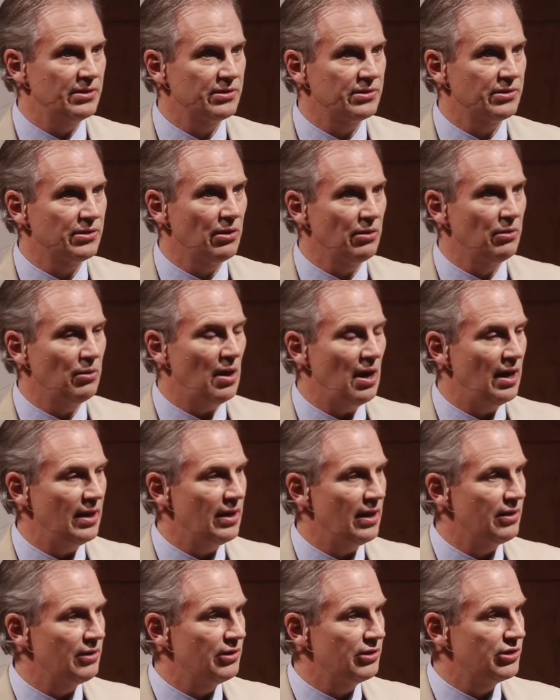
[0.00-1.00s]
so high
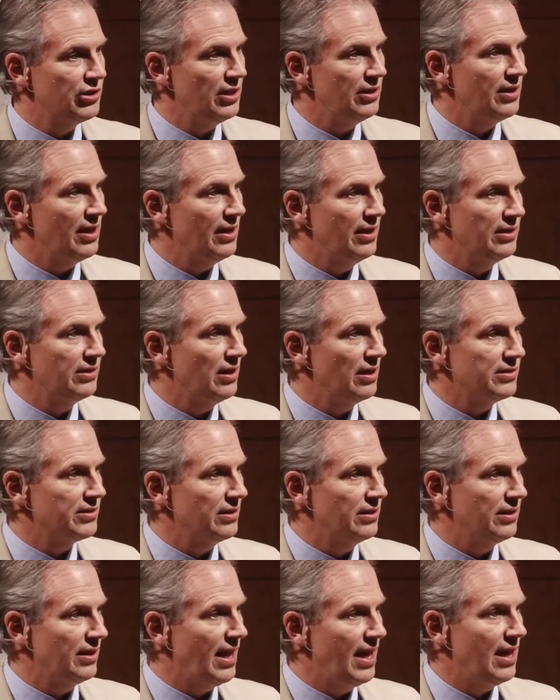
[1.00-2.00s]
energy that it
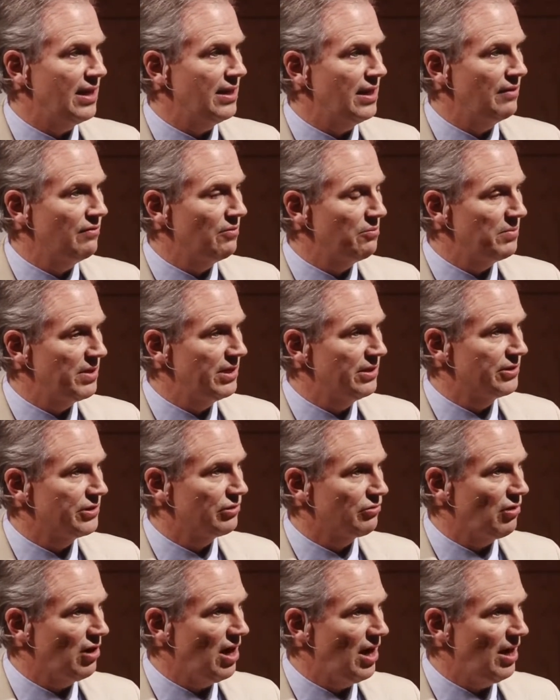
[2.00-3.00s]
doesn't, can't even be
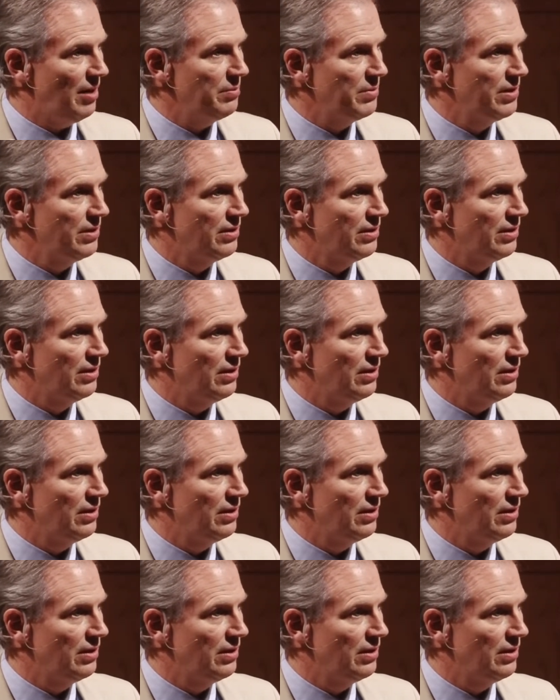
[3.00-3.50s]
described